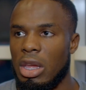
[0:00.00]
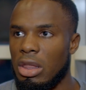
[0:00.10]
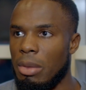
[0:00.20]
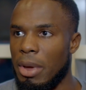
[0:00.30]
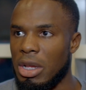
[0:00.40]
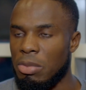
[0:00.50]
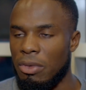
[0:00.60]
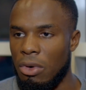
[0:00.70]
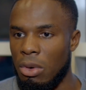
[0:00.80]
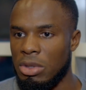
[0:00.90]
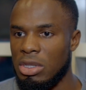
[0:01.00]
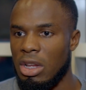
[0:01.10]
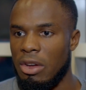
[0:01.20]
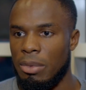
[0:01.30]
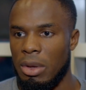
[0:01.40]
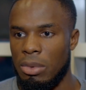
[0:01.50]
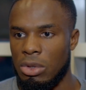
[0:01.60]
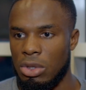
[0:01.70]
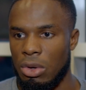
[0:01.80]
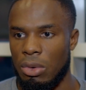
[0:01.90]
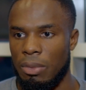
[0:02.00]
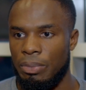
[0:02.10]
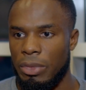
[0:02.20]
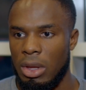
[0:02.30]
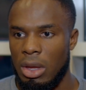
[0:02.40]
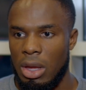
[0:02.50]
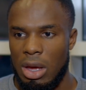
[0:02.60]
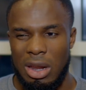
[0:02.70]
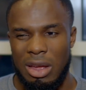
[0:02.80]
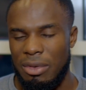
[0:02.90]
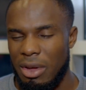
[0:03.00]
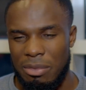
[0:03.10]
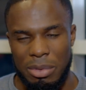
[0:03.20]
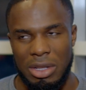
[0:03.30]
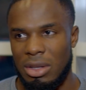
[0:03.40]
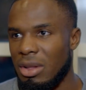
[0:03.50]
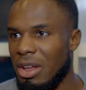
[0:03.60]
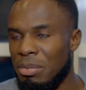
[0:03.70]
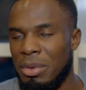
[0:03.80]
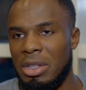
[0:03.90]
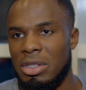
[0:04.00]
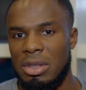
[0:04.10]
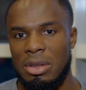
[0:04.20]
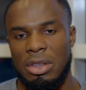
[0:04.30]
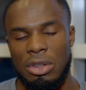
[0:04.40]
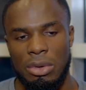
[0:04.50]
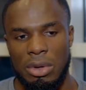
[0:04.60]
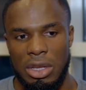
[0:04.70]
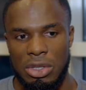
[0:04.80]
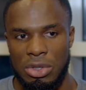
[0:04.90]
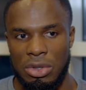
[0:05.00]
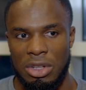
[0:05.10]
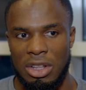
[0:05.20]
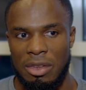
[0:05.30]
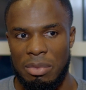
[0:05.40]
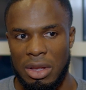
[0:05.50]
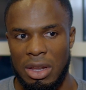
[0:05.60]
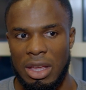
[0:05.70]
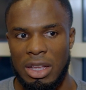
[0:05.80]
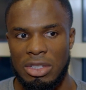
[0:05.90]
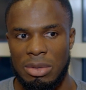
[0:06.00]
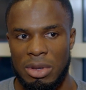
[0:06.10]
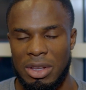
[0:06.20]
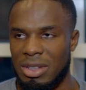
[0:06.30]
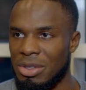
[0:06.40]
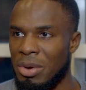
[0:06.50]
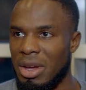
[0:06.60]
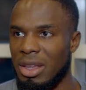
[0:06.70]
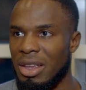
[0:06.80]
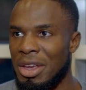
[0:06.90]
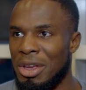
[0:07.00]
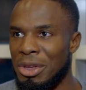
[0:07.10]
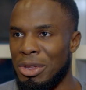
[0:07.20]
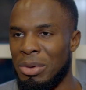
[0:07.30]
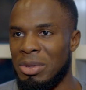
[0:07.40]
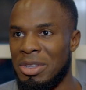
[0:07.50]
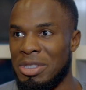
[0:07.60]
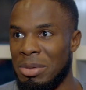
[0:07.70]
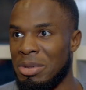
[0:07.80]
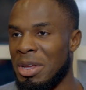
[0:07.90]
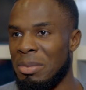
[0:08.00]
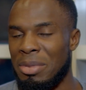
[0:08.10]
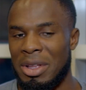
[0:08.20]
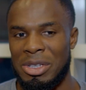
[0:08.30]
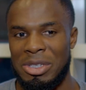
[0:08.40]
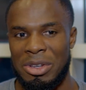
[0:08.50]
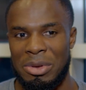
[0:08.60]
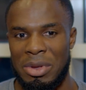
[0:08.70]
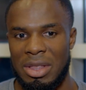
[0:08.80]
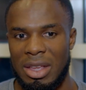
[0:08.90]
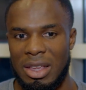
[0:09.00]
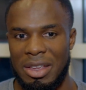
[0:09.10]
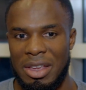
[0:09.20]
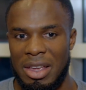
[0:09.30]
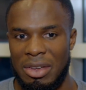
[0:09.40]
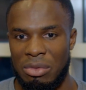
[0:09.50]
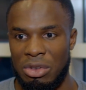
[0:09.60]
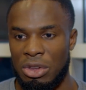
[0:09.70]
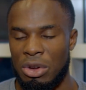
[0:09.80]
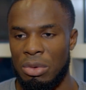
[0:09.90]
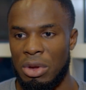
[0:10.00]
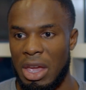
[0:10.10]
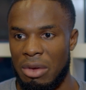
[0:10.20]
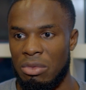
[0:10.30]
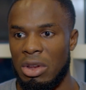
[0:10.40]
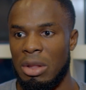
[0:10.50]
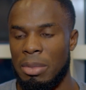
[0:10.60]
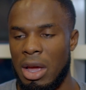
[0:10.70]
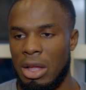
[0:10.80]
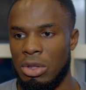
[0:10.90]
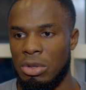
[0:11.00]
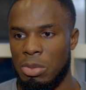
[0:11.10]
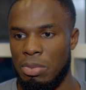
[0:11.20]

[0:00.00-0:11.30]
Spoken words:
get the best performances out of people. So, and I've been, you know, against Sunderland, I've played against them, and it is quite, you know, an intimidating place, you know, when they, you know, are getting really behind